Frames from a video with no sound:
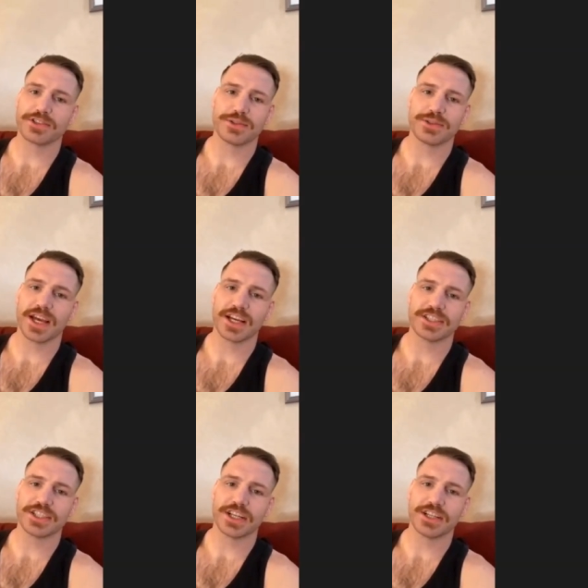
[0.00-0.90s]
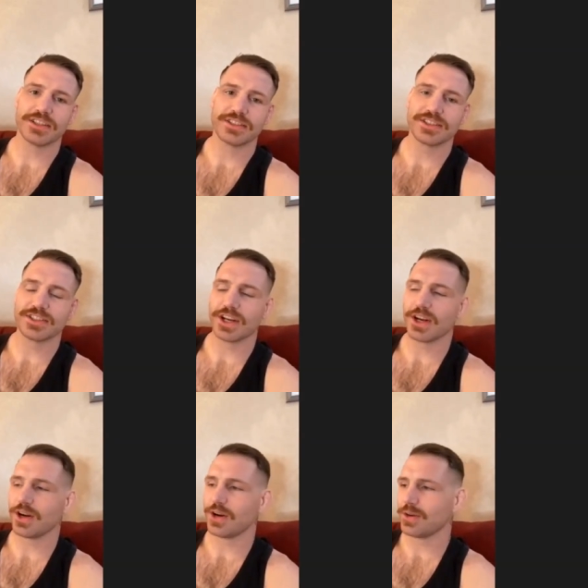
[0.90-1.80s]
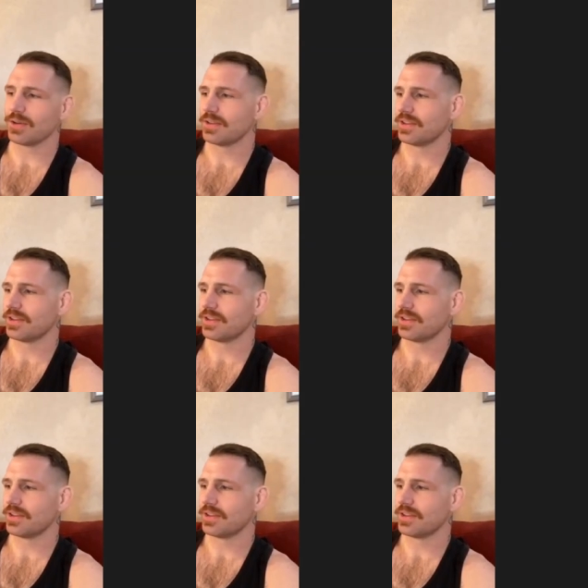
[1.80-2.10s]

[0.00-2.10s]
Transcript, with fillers: yeah. doing that shit. So I know.